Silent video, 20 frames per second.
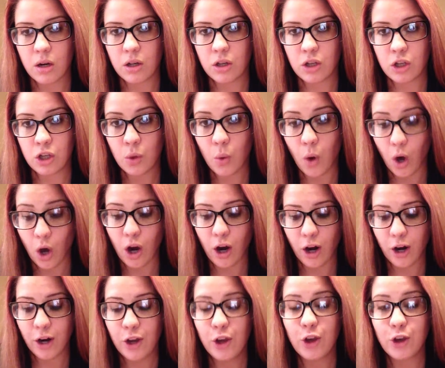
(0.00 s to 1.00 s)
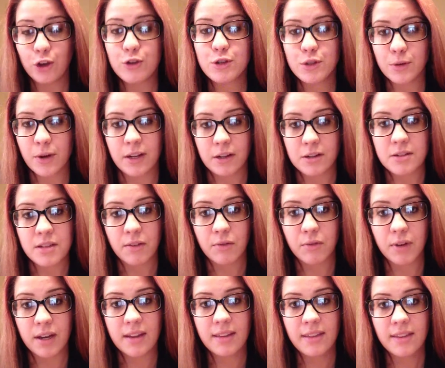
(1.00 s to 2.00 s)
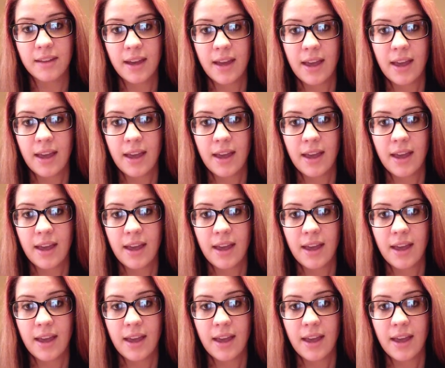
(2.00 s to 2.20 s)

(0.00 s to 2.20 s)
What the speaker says: you are who you surround yourself with,